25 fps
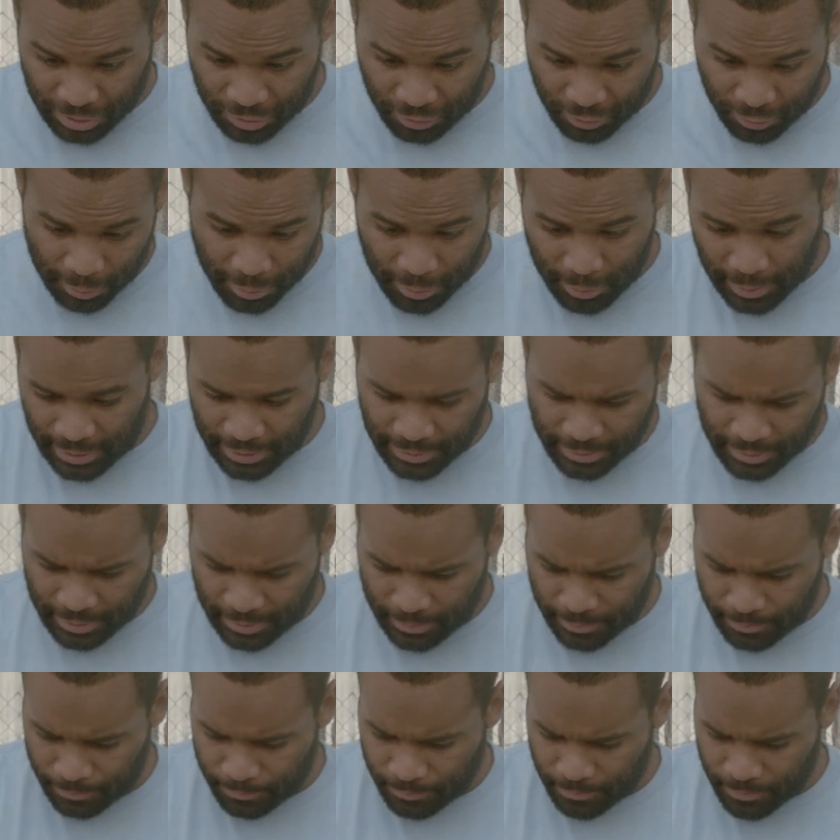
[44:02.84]
to throw at
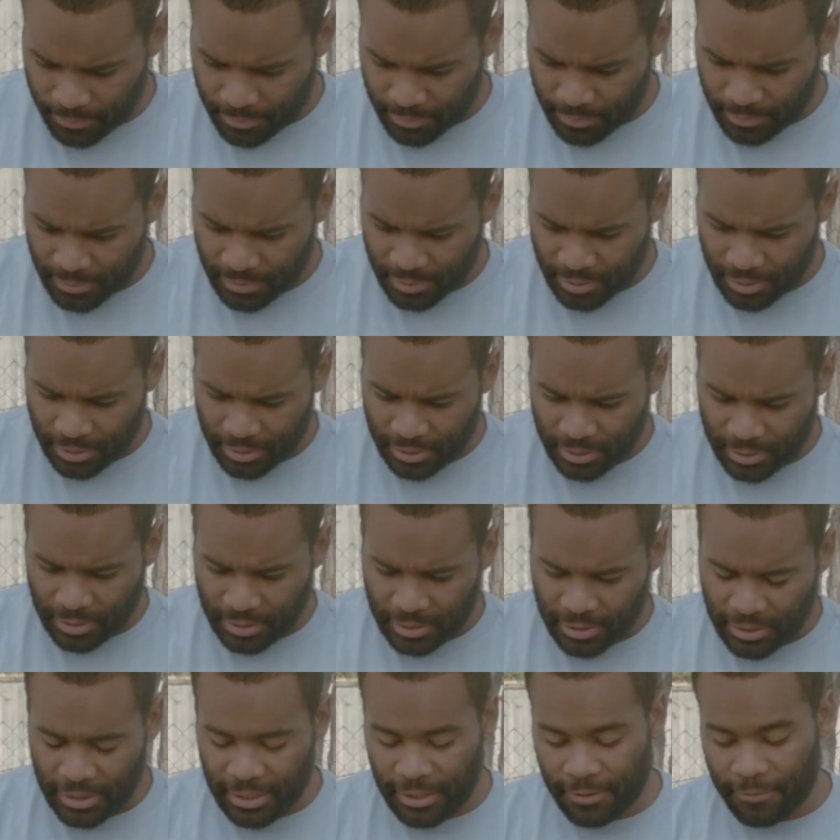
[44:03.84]
them.
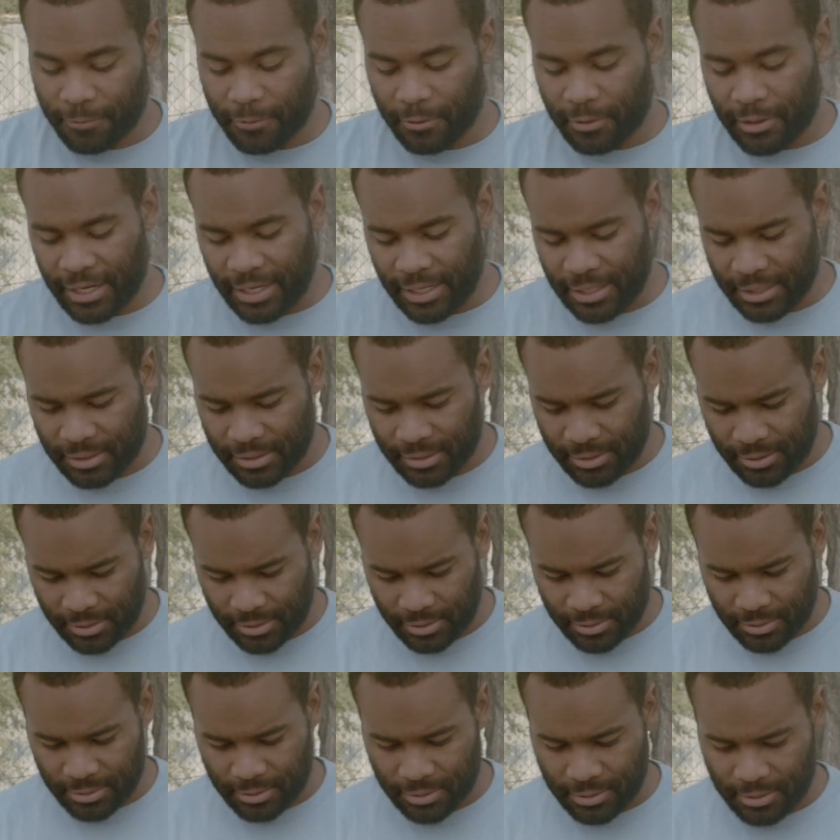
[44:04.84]
They have
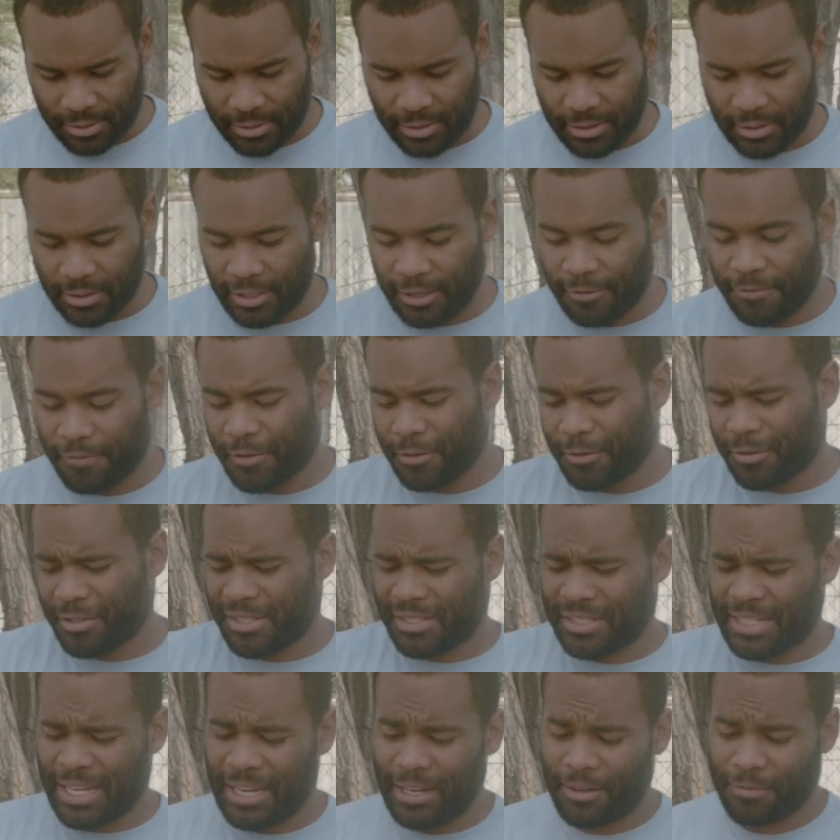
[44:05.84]
rest. They feel
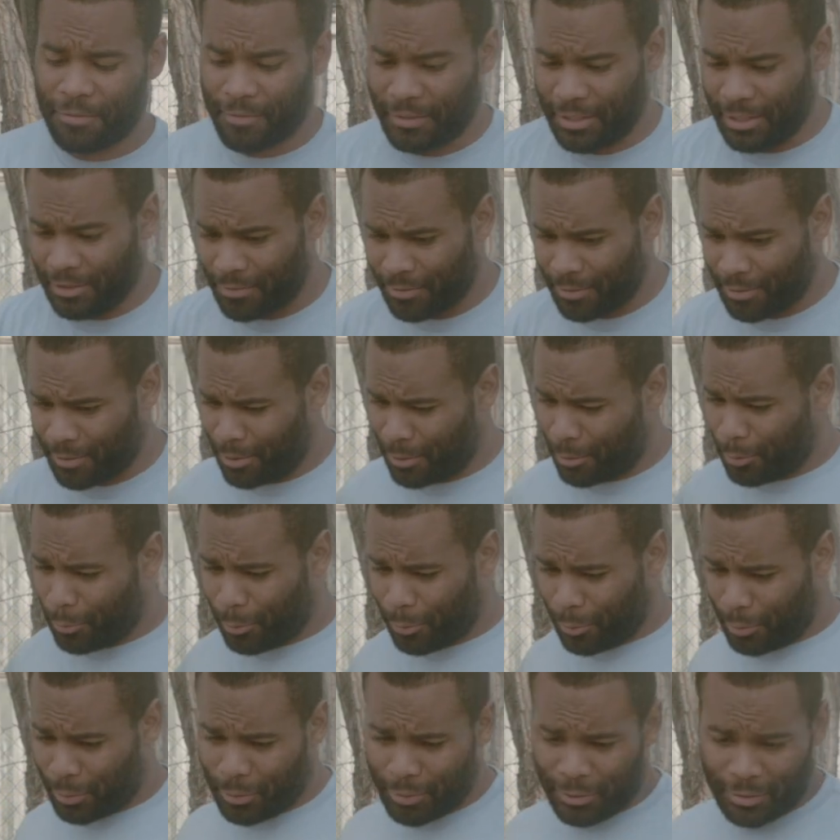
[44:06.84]
safe, even
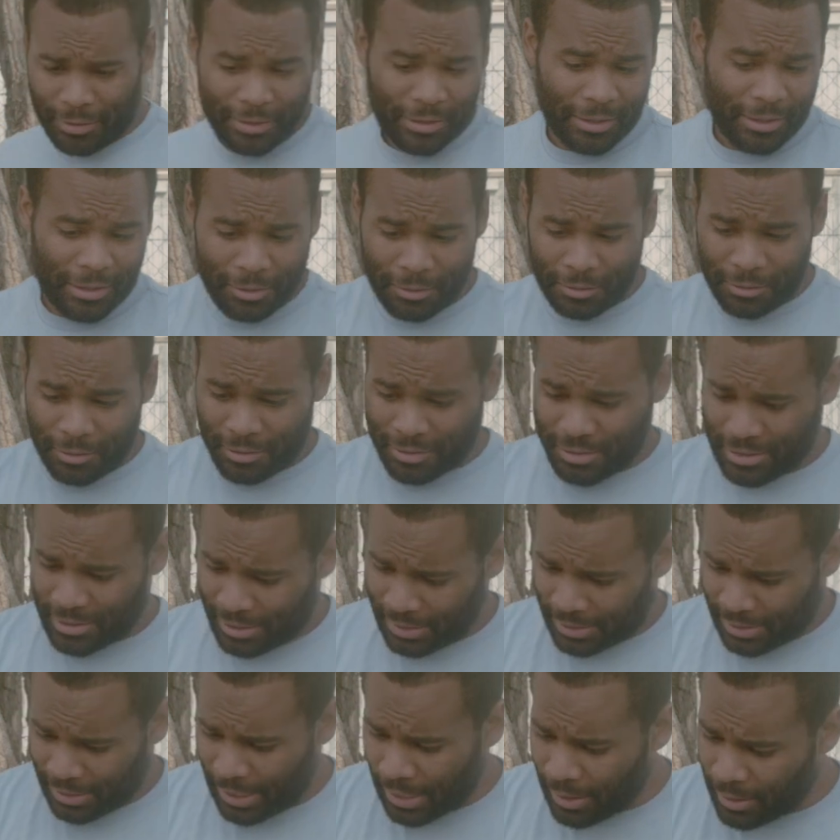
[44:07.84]
though it looks
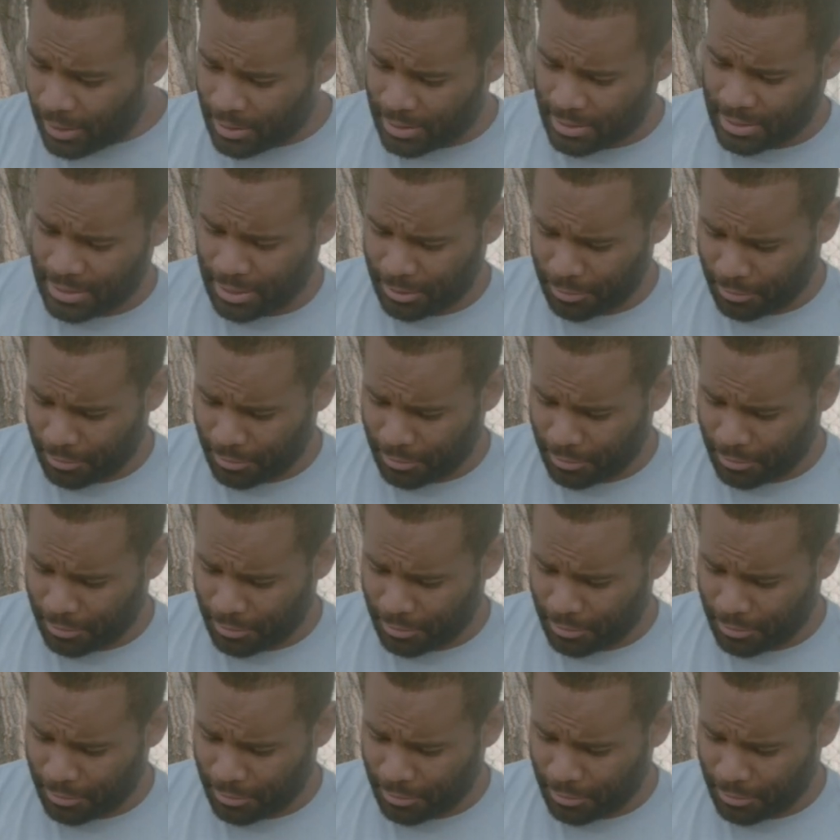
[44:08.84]
like chaos